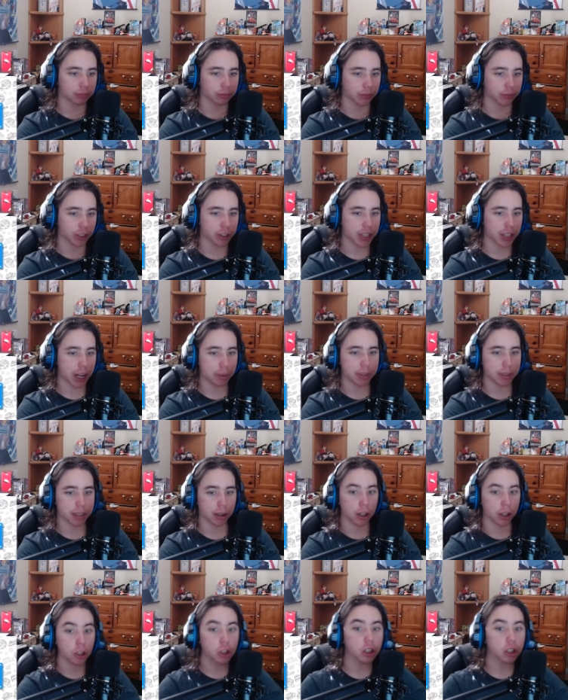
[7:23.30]
There's gotta be some.
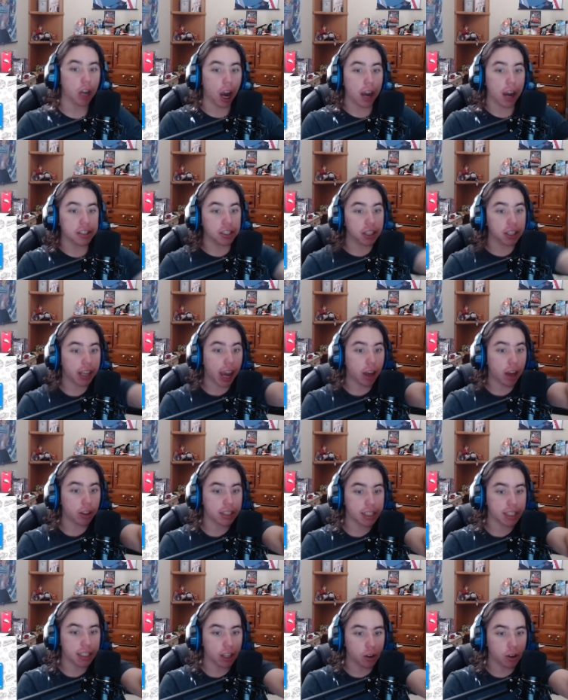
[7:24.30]
Look, I see the
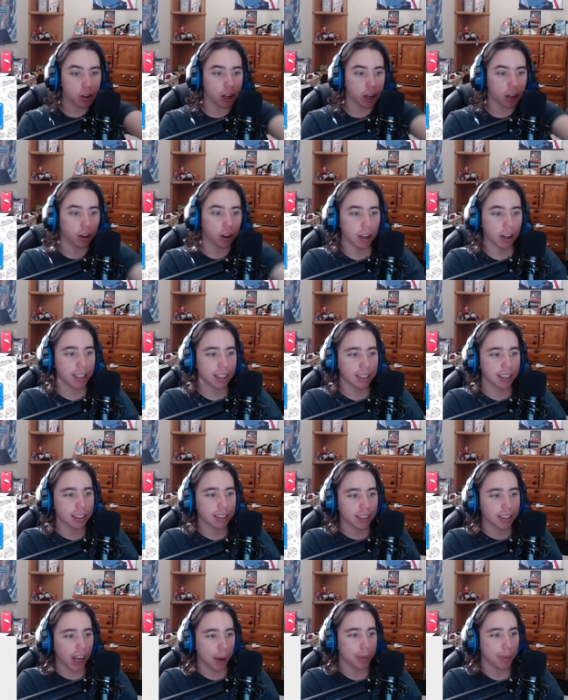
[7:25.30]
Galaxy logo.
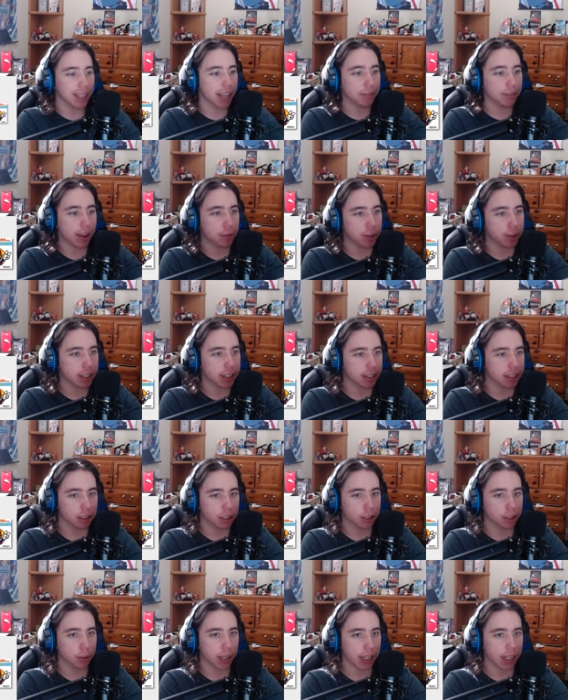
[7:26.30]
I mean, they have every
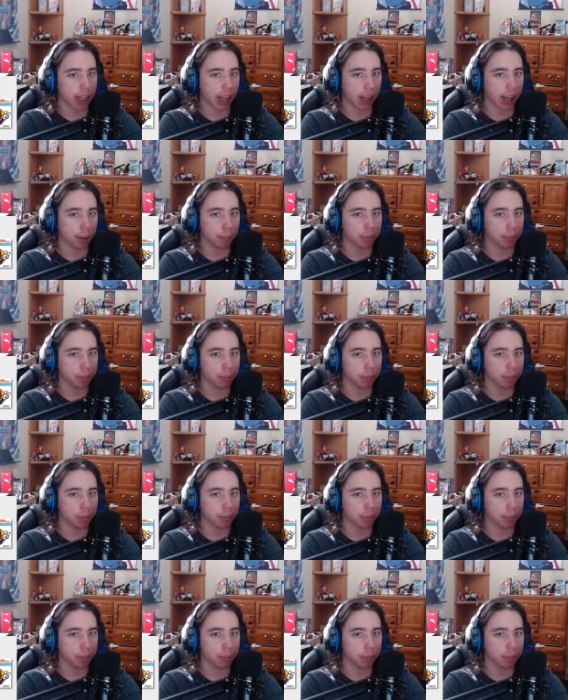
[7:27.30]
3D game.